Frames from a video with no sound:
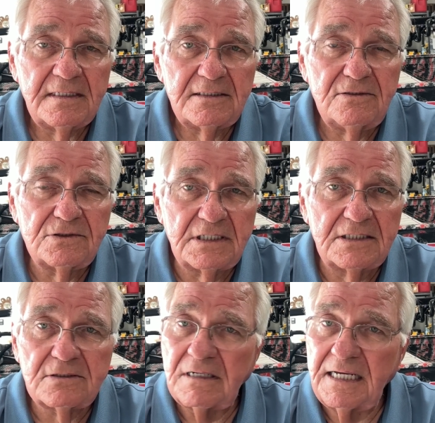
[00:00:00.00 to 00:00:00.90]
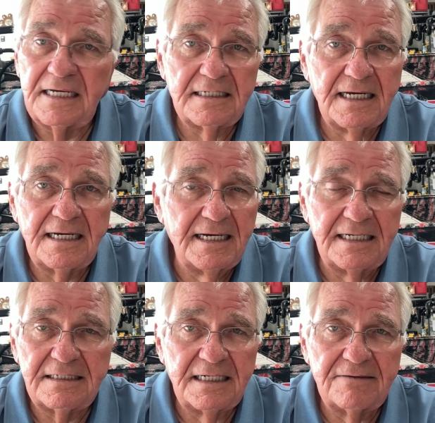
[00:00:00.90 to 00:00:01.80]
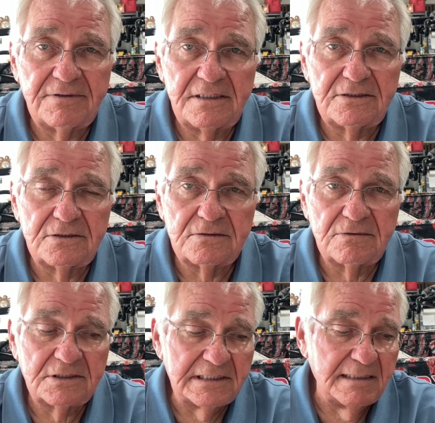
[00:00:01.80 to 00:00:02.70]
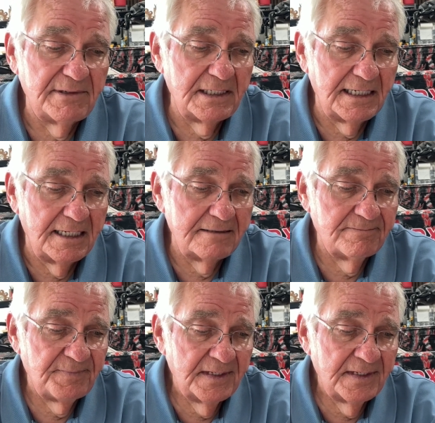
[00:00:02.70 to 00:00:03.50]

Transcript: using Ester line. I didn't have any issues with this Lemoni line.